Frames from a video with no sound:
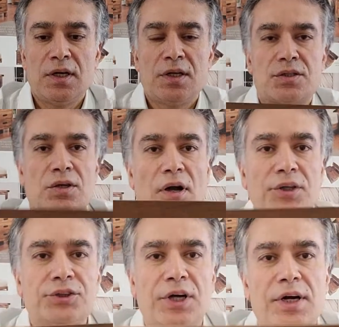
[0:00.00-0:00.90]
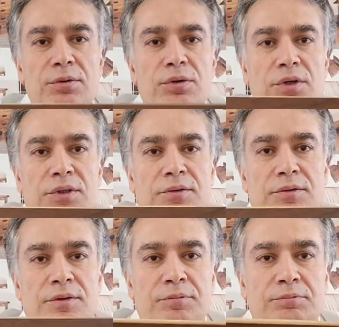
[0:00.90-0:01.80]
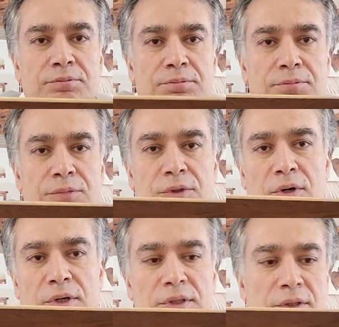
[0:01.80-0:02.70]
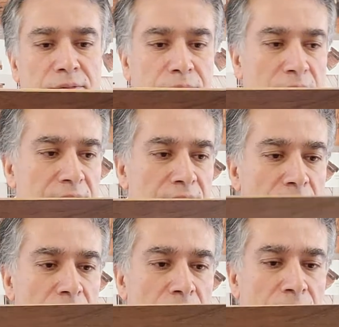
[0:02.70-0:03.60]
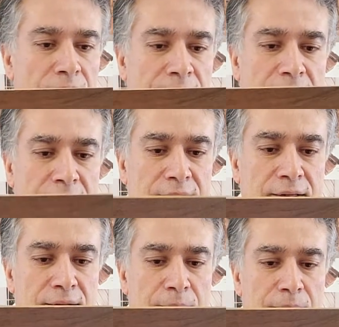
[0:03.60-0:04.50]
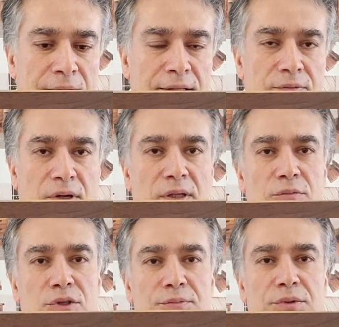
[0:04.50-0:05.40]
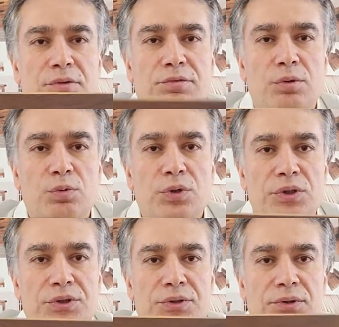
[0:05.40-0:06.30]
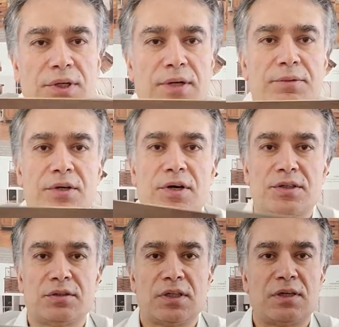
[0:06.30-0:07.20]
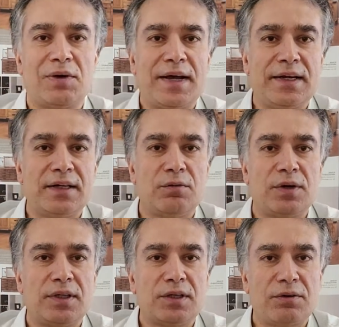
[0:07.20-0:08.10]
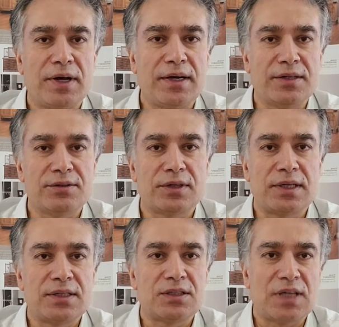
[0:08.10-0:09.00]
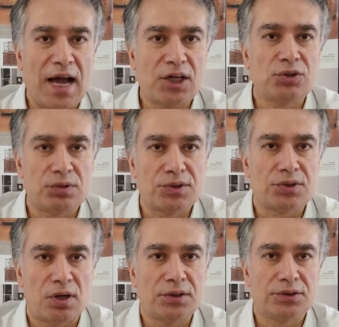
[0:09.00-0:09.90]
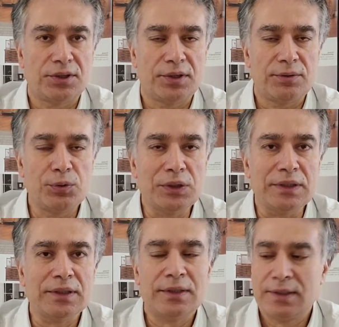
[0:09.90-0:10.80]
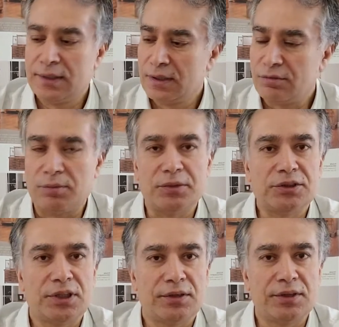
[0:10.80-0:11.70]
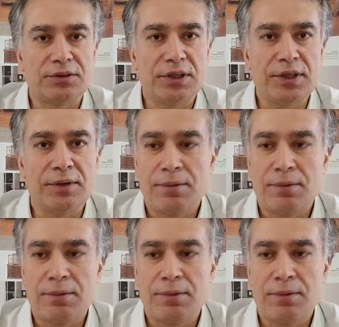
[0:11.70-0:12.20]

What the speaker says: Solid cherry wood, you already probably know that it's one of the most beautiful woods, okay, because of the grain, the way the grain is, okay? This is actual solid cherry wood from the cherry tree.